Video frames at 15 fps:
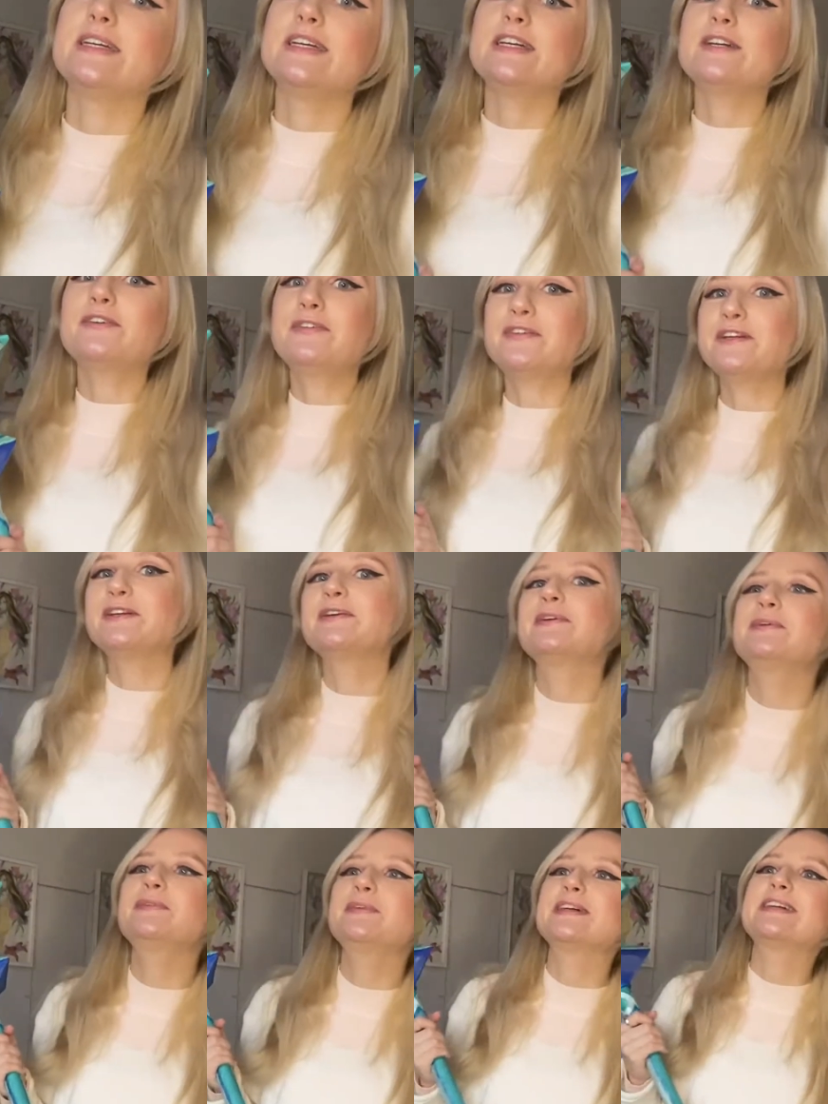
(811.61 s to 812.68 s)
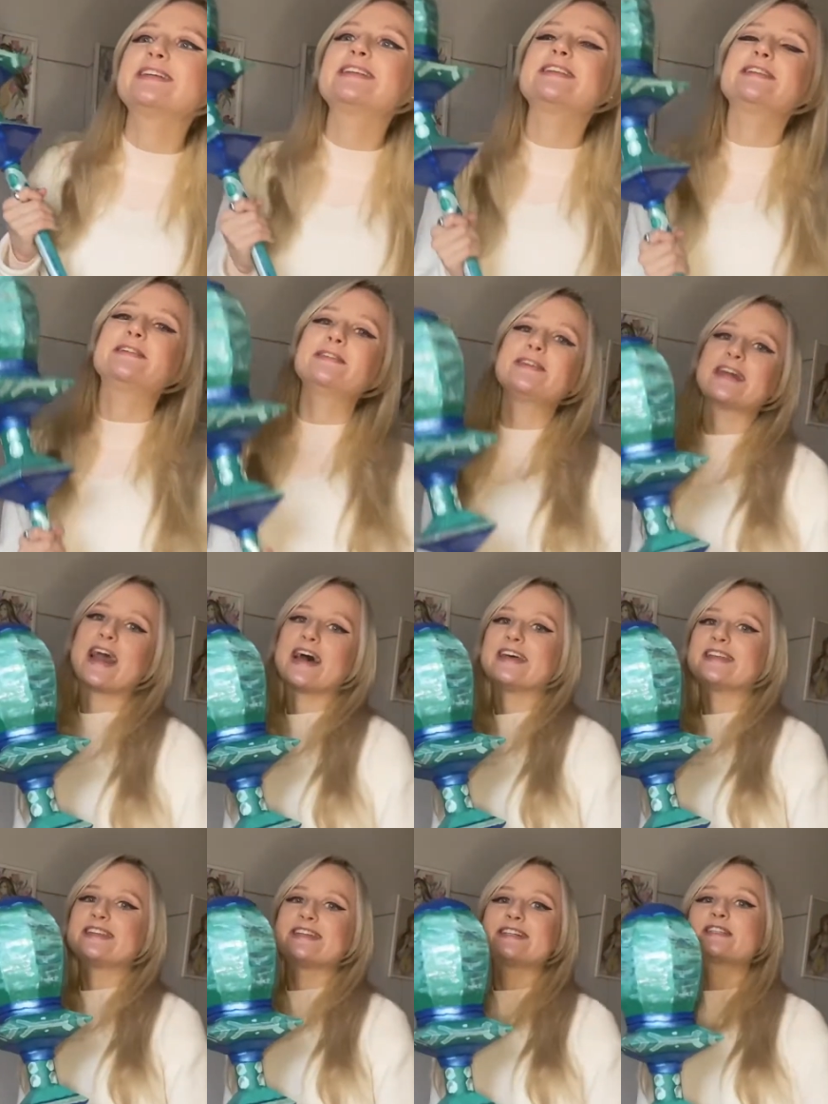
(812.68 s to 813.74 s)
if you will look
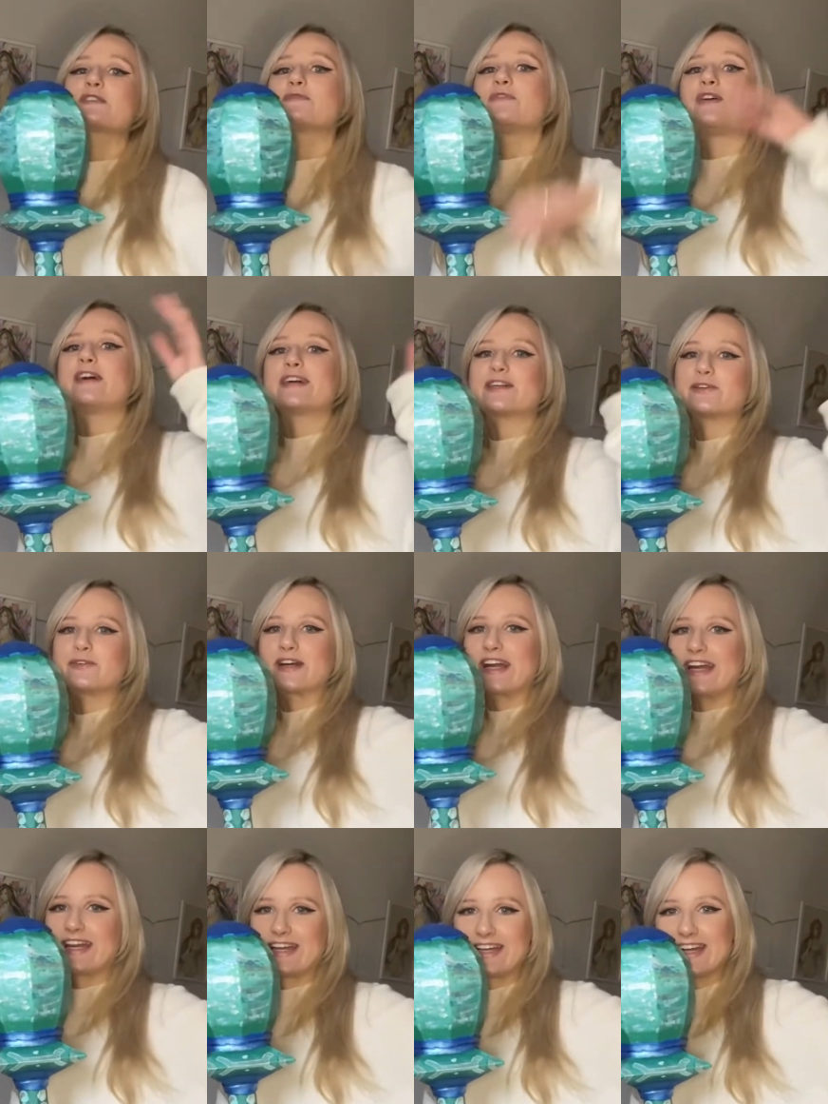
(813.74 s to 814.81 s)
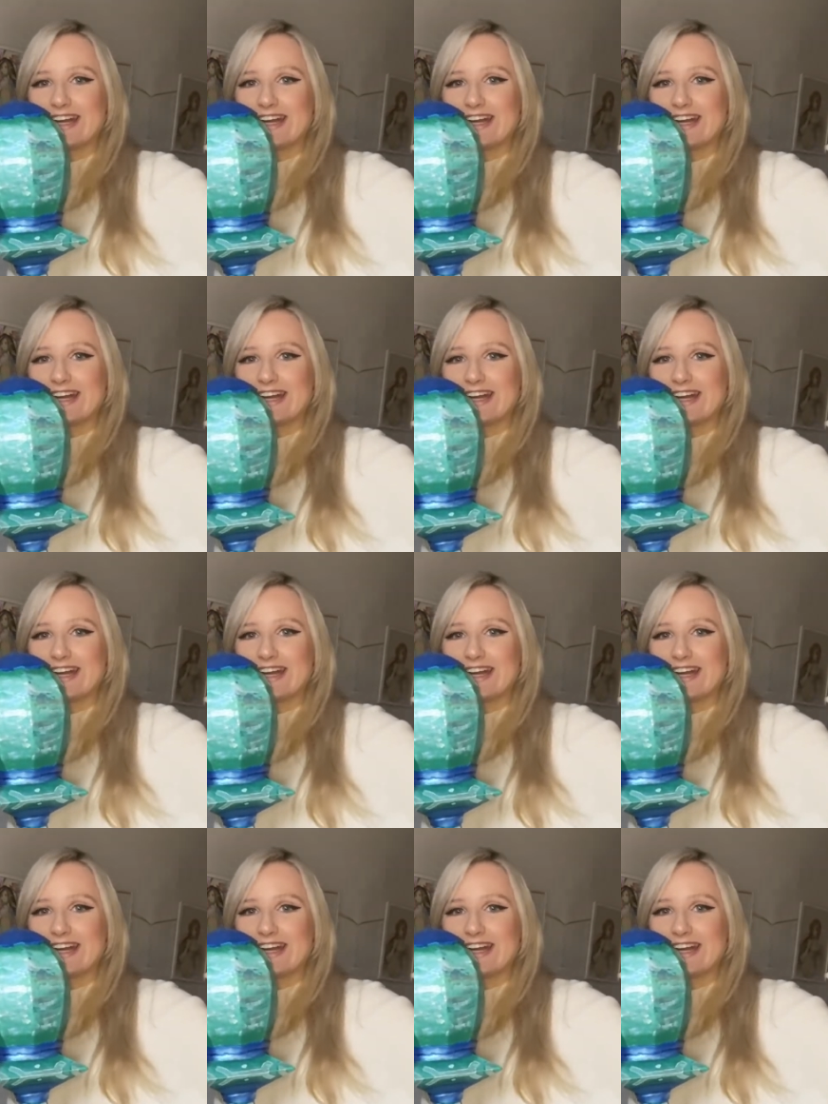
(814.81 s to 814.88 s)
at this far away